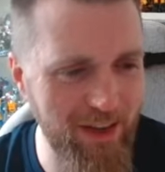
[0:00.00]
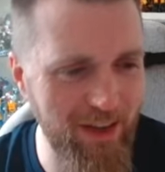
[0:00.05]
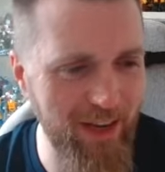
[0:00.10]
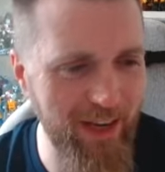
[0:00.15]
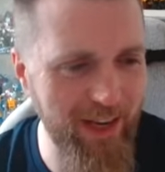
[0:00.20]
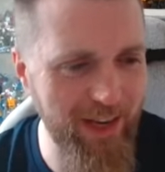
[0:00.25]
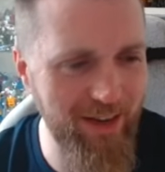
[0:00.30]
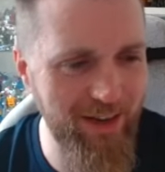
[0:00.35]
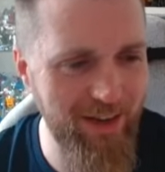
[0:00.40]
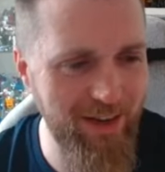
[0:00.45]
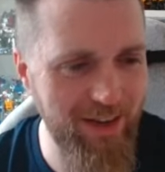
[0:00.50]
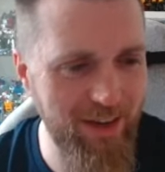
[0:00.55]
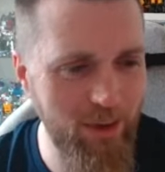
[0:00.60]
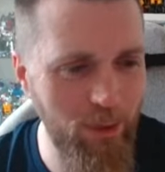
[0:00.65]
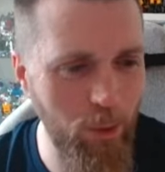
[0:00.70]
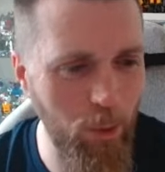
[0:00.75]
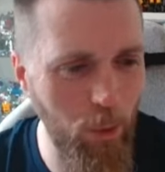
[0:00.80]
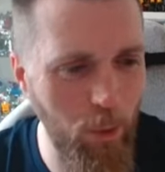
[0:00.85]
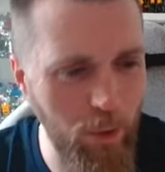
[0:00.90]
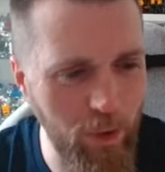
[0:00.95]
like
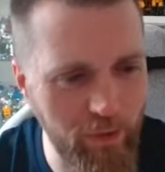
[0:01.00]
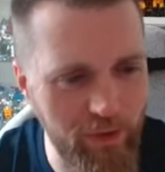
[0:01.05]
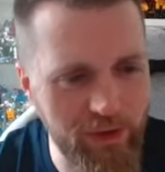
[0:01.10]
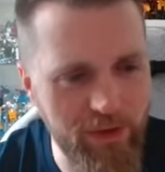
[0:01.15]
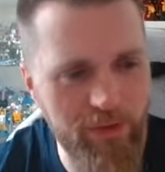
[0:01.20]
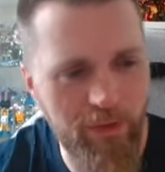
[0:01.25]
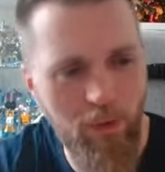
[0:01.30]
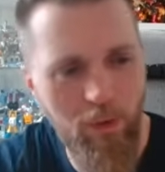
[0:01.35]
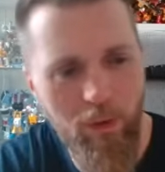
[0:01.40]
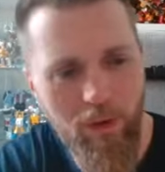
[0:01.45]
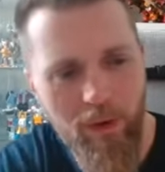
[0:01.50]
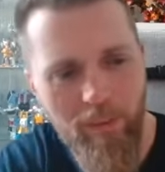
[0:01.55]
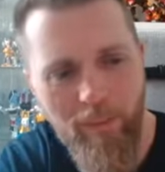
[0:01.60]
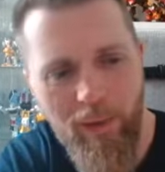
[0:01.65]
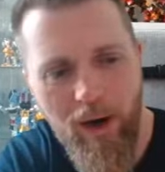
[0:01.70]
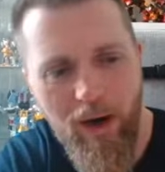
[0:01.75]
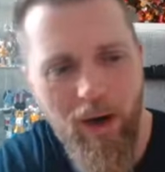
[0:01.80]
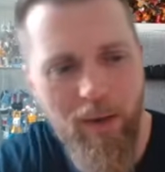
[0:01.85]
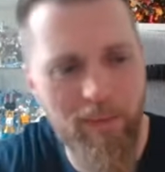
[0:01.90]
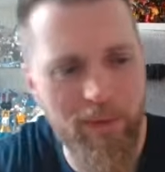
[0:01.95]
all of his 4
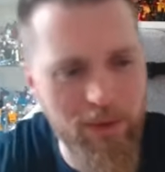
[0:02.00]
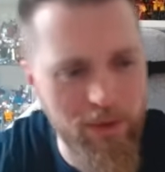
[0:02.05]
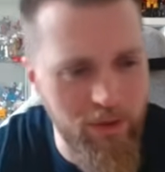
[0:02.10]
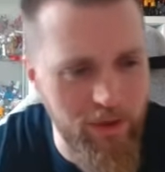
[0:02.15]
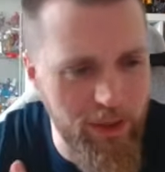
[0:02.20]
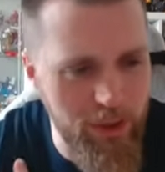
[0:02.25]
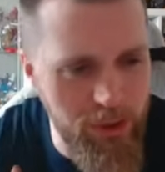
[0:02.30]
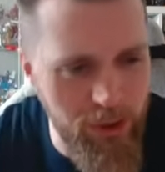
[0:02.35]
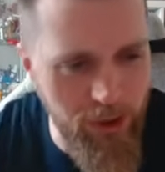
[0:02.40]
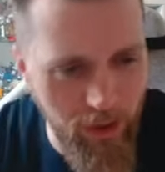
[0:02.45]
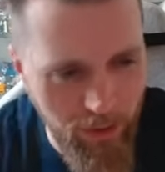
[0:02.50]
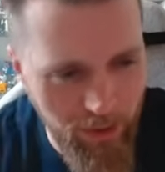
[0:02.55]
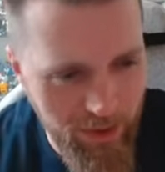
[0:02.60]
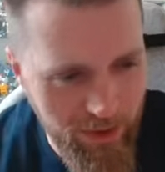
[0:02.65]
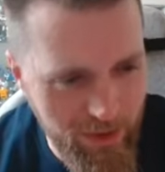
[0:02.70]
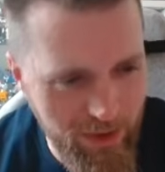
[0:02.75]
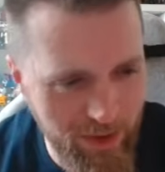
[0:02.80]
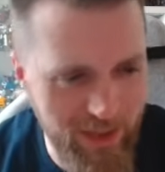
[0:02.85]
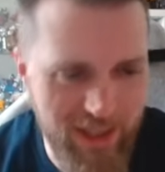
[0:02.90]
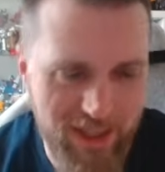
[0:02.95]
compartments on his
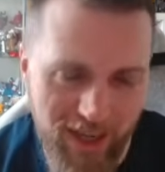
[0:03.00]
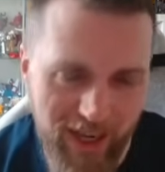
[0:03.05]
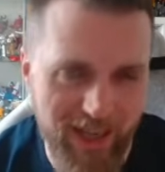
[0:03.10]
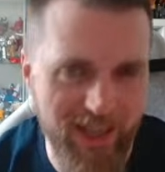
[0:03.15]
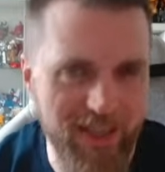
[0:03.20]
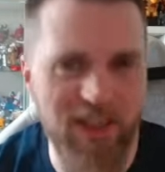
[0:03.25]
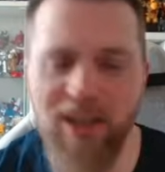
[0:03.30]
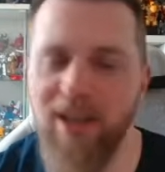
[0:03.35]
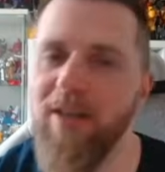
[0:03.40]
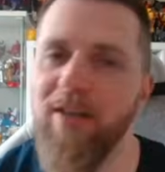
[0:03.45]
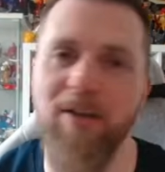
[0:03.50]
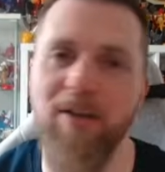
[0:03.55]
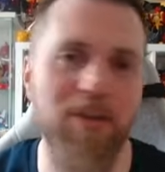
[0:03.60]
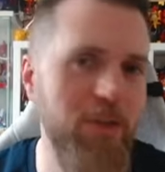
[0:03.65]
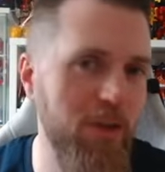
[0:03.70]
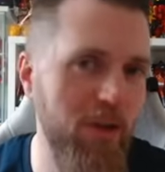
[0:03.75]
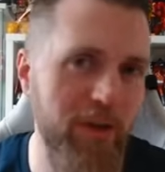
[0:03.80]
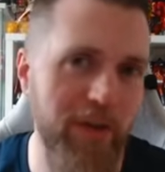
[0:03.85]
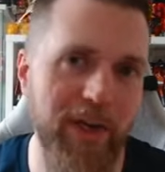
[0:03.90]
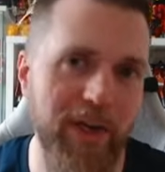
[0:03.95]
shoulders, on his legs. Look,
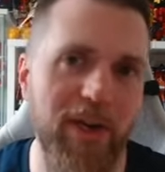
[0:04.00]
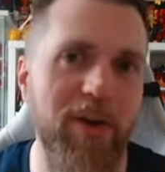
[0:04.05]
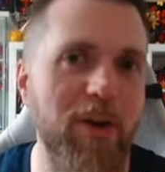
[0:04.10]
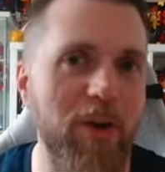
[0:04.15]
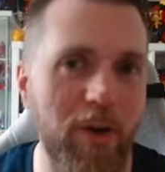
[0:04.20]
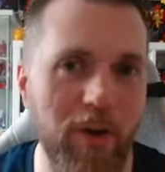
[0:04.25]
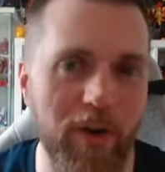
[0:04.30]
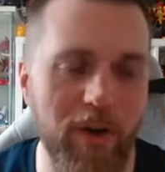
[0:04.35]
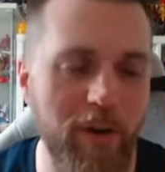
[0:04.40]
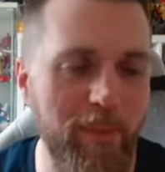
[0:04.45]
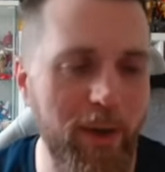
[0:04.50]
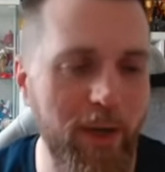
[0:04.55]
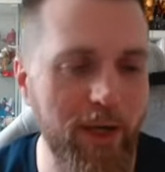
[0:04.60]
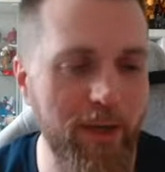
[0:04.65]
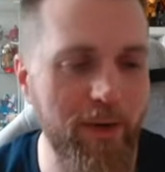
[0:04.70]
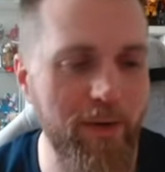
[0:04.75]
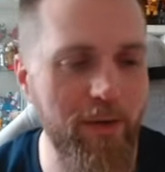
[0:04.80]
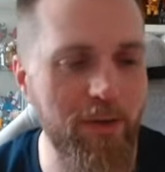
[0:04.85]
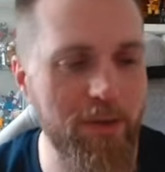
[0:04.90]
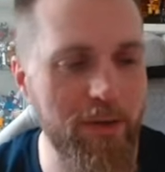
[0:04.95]
sorry, not a
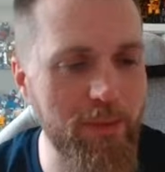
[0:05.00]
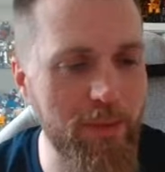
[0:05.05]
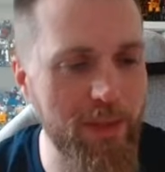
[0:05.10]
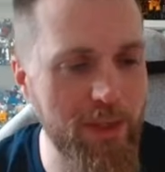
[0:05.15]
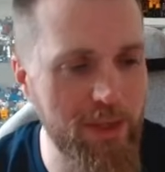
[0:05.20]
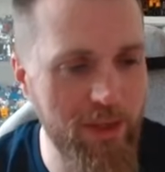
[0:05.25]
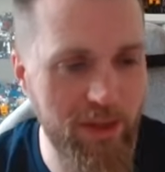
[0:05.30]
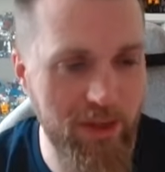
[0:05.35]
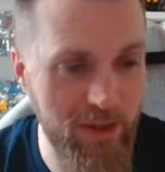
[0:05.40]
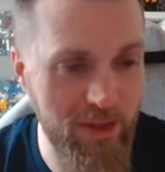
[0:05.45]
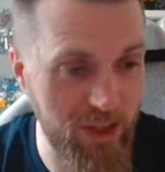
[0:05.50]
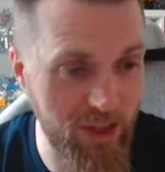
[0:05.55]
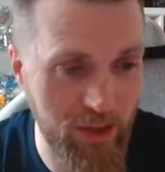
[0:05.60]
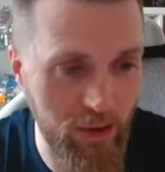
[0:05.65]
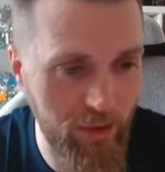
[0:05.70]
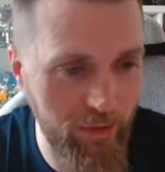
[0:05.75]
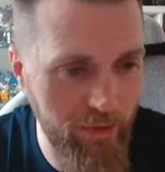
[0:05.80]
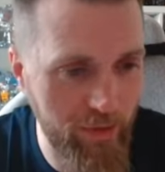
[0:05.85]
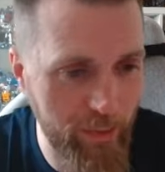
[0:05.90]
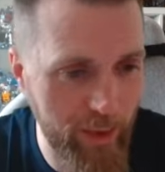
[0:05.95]
combiner Optimus, just
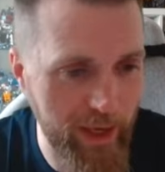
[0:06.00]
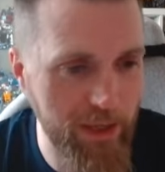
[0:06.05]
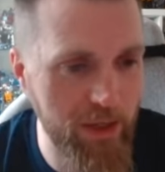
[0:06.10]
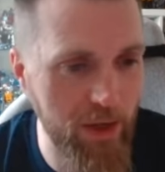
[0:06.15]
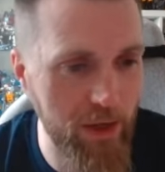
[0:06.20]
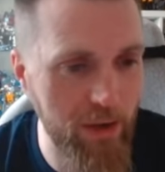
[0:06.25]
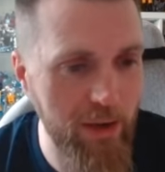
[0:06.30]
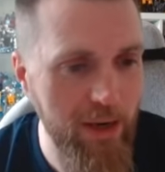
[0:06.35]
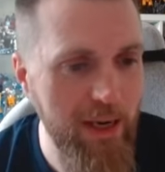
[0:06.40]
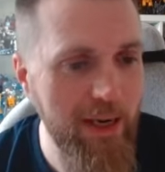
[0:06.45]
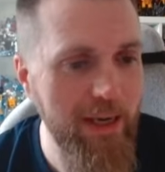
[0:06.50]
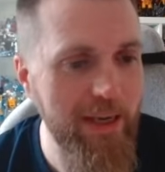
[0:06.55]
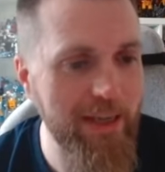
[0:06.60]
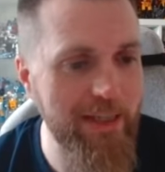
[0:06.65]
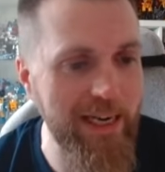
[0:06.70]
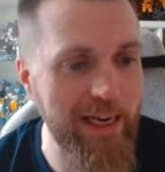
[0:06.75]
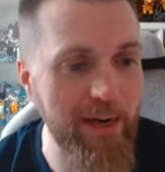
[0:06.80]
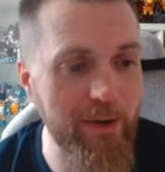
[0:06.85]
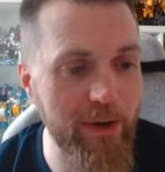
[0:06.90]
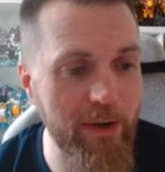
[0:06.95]
not for me. So
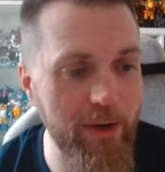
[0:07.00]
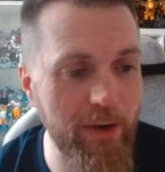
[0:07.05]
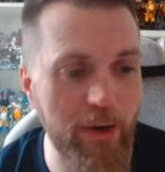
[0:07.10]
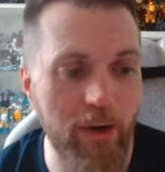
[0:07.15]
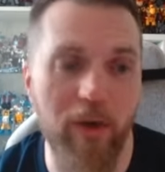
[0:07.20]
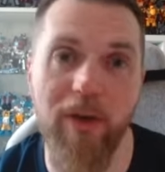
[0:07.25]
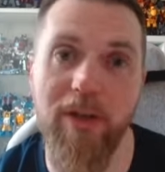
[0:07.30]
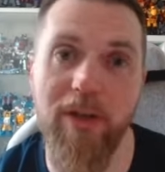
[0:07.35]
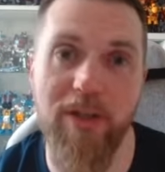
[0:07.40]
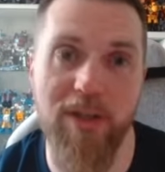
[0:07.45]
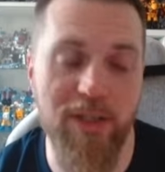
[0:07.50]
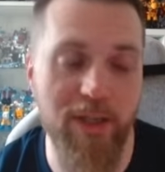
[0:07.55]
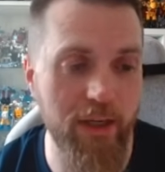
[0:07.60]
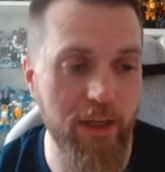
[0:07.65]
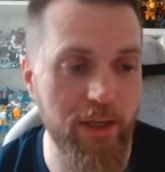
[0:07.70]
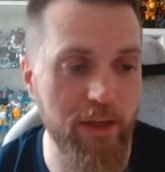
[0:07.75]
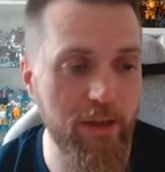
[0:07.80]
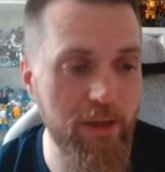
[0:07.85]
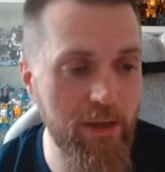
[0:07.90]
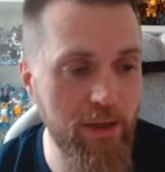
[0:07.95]
down and a not
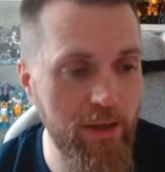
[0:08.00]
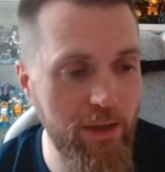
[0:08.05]
considered.